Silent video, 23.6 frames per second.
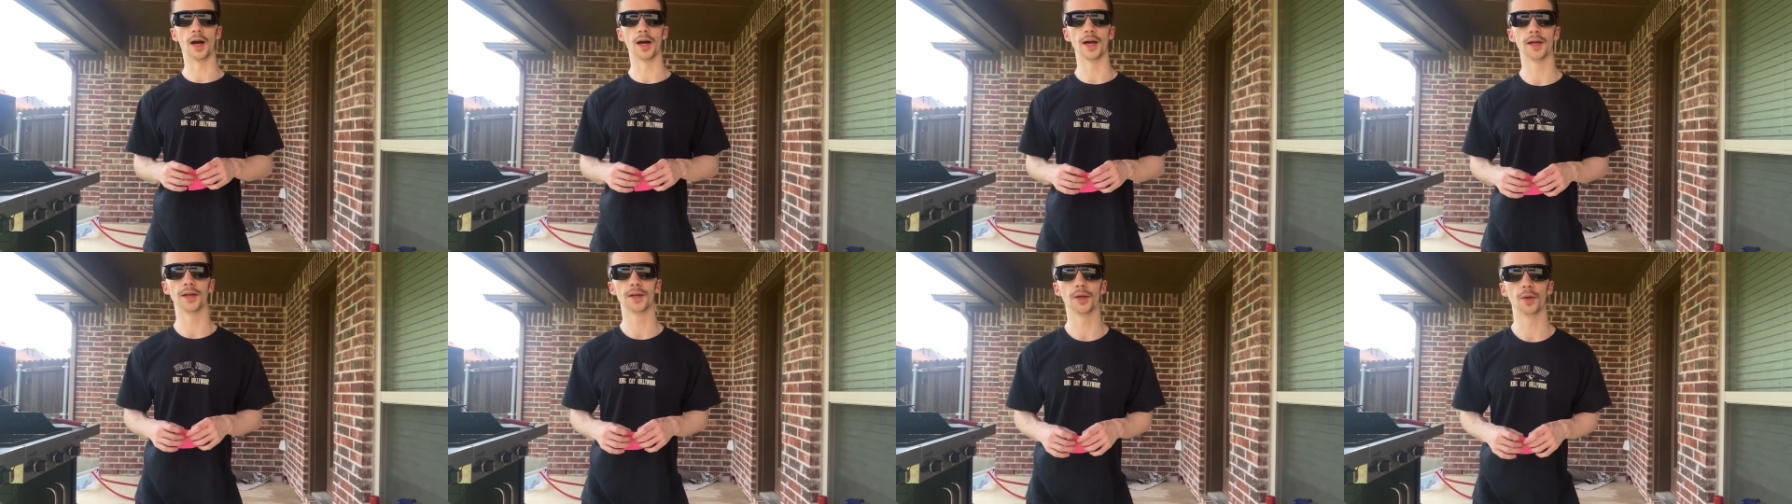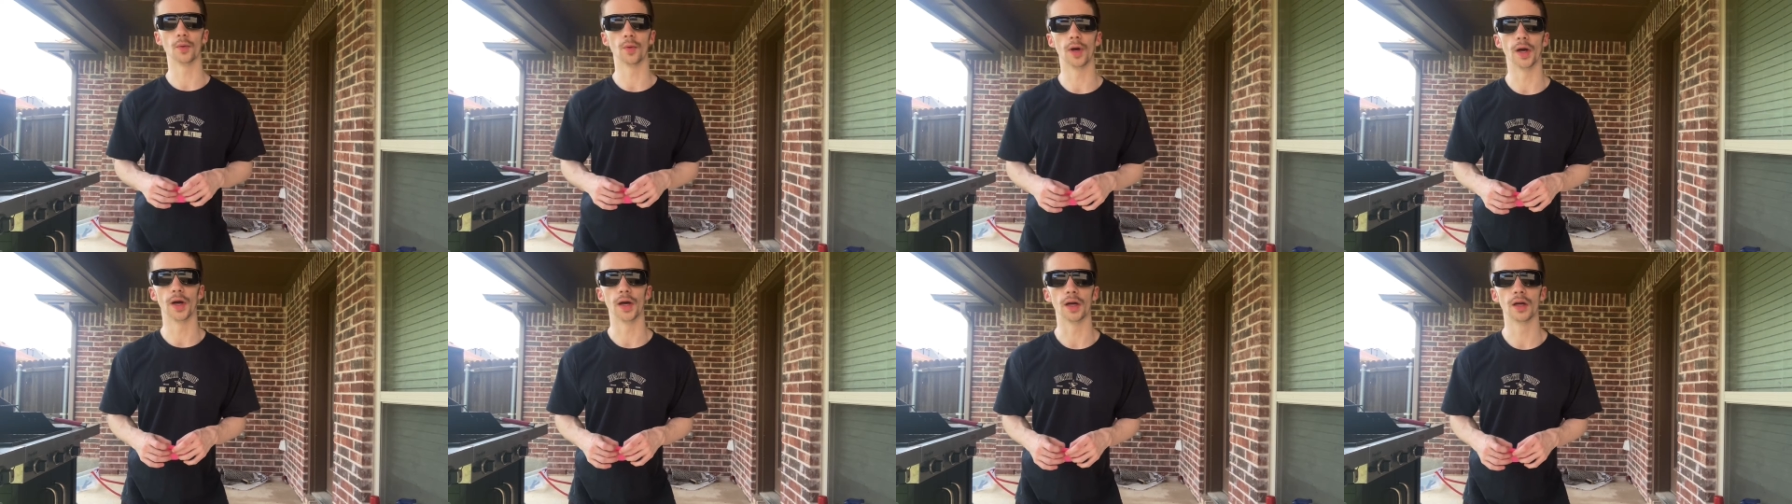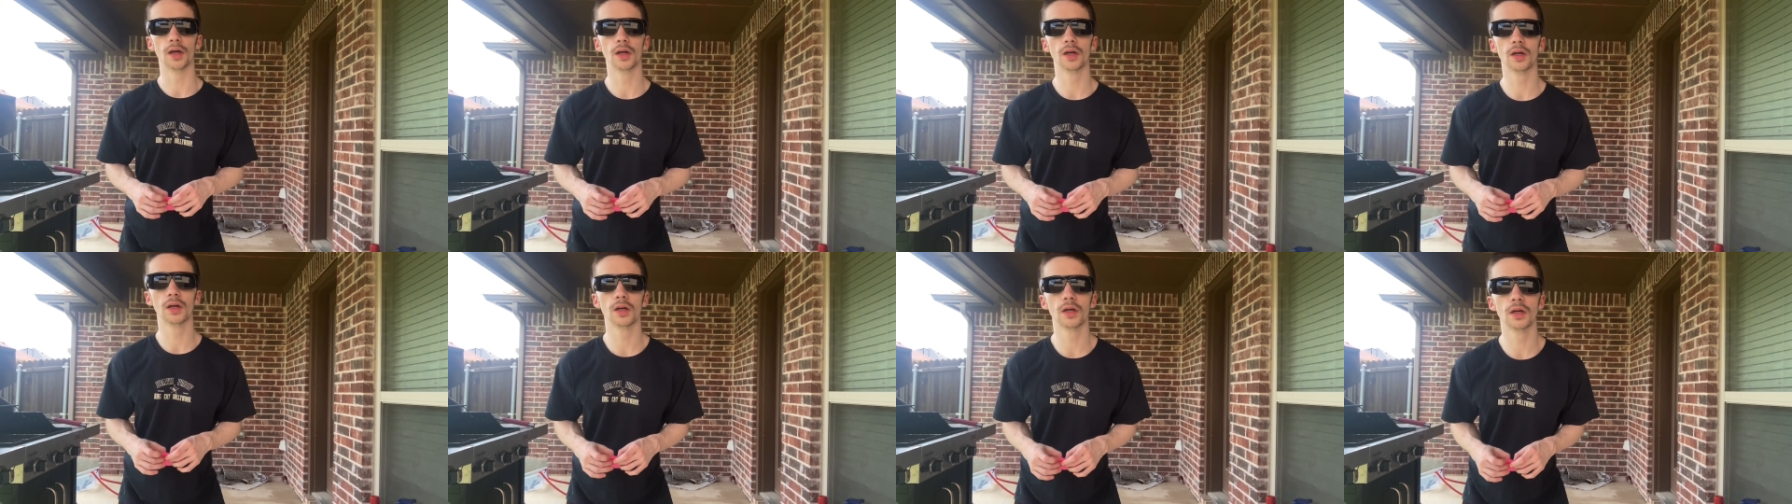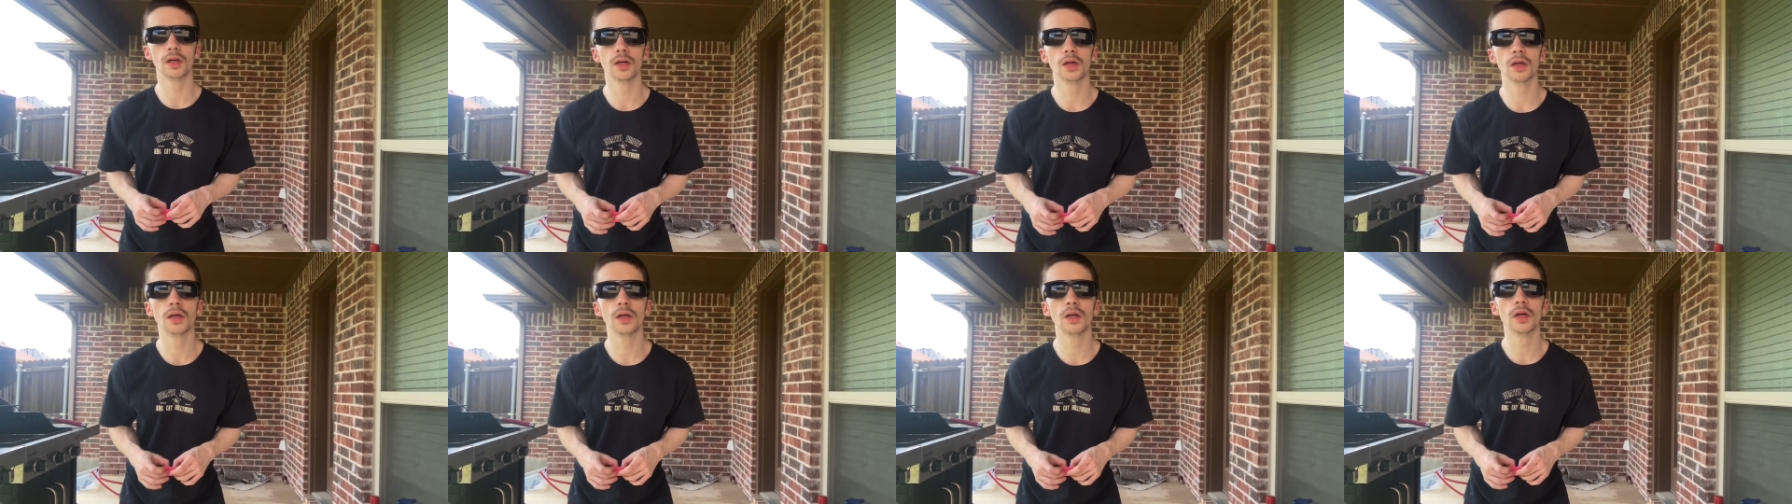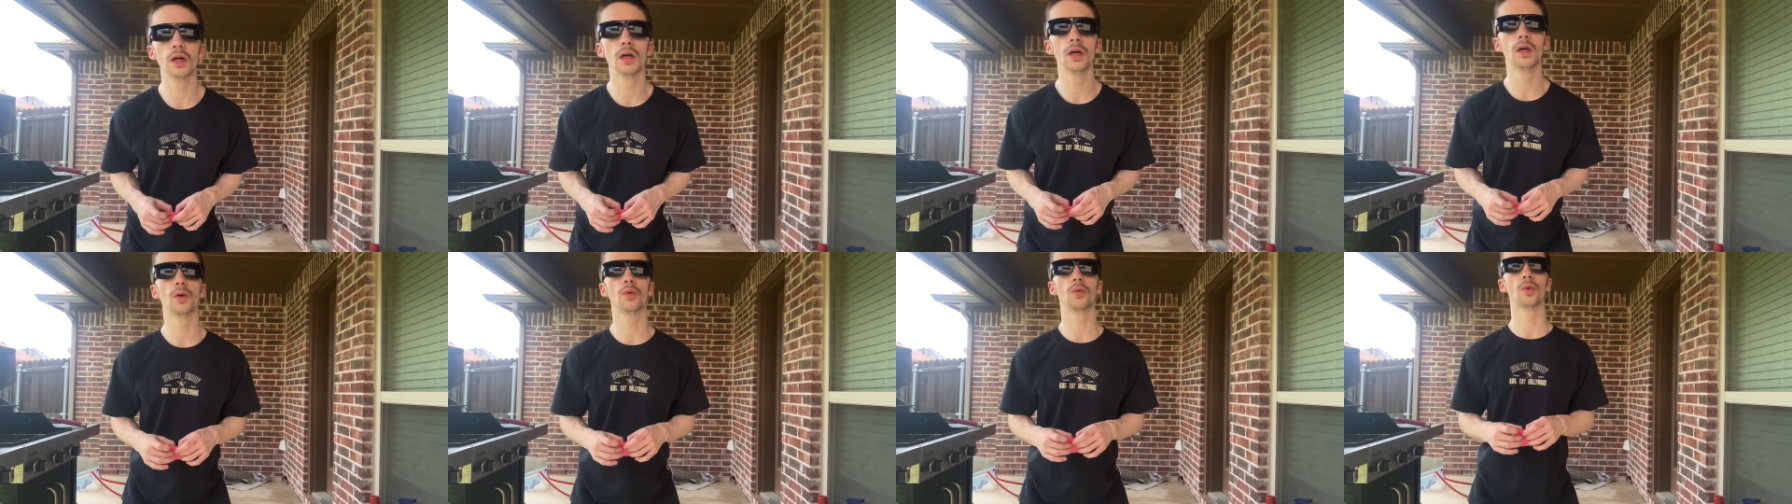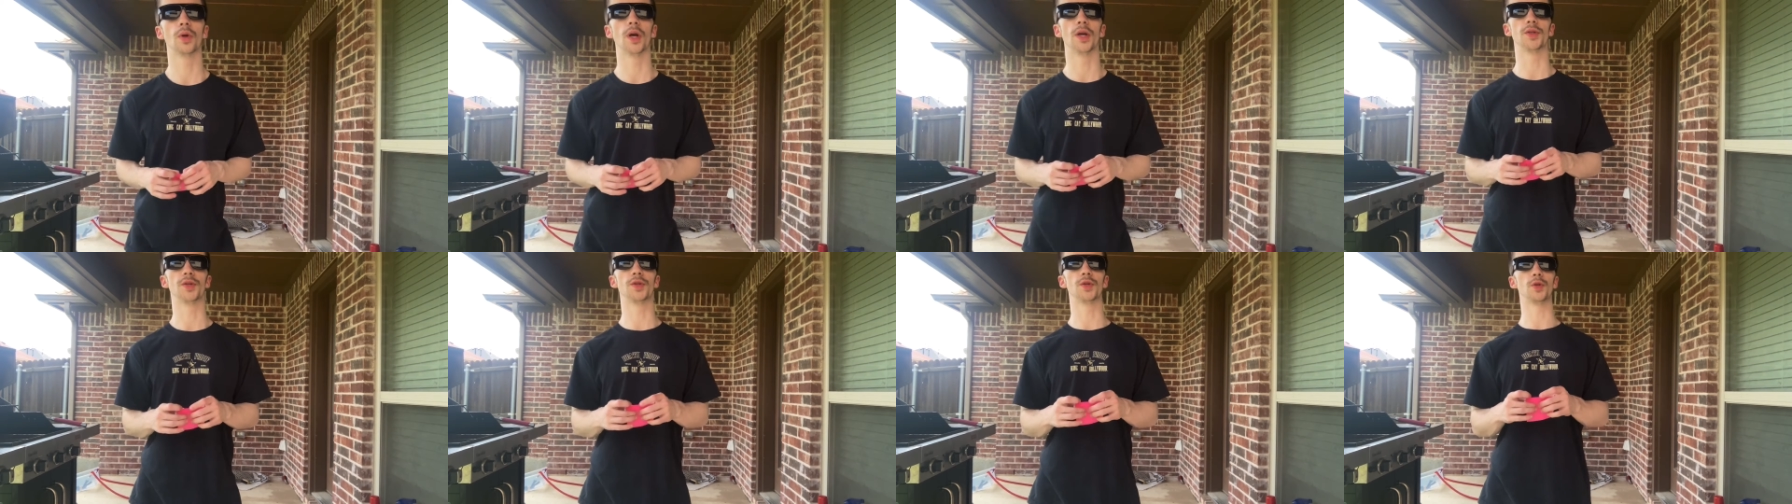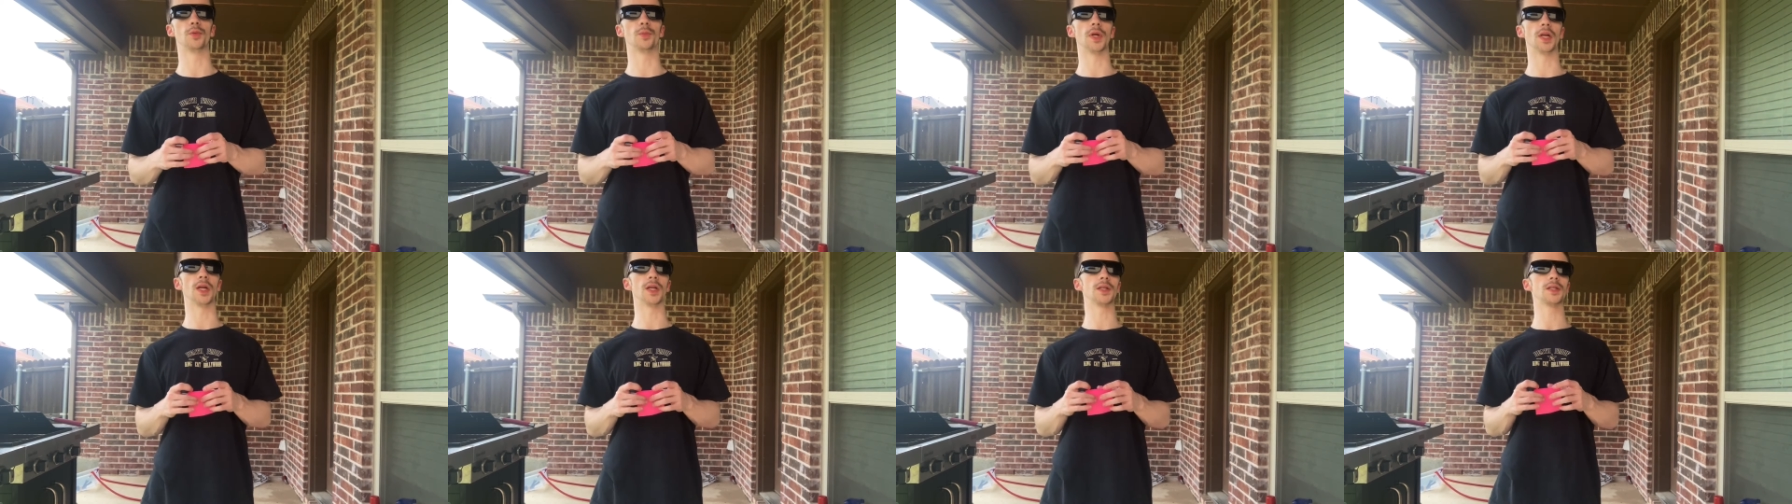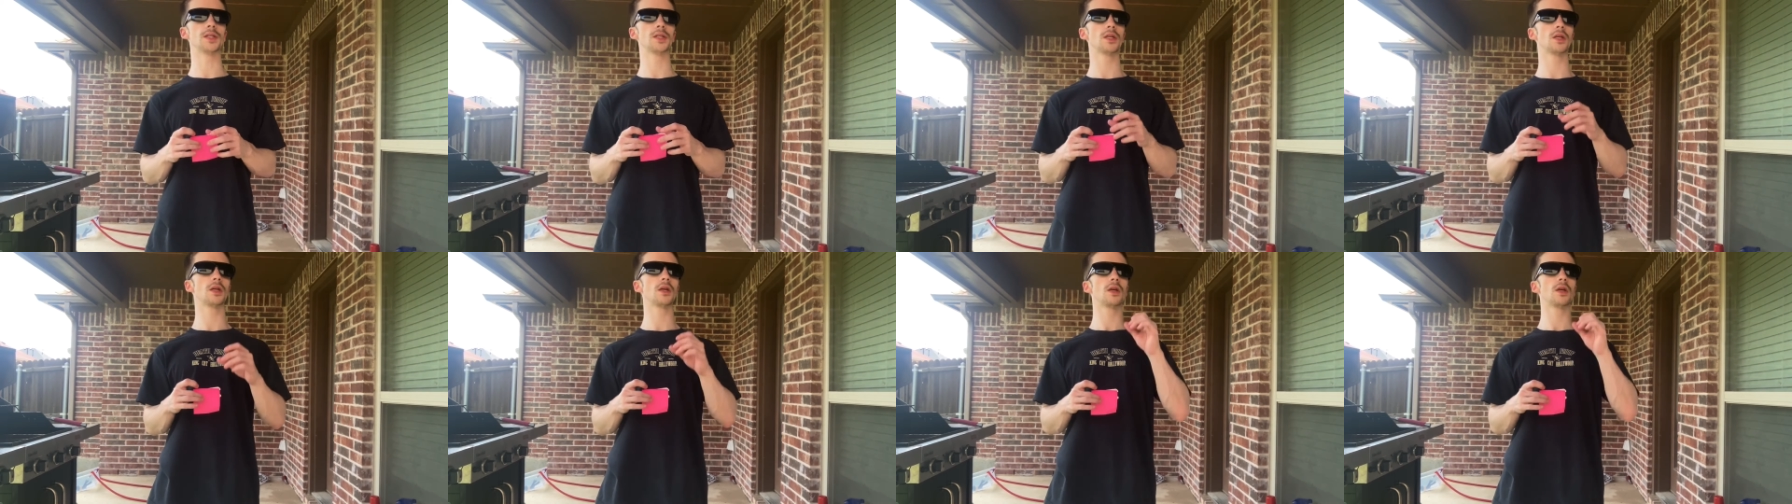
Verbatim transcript: anyway, we're at two minutes.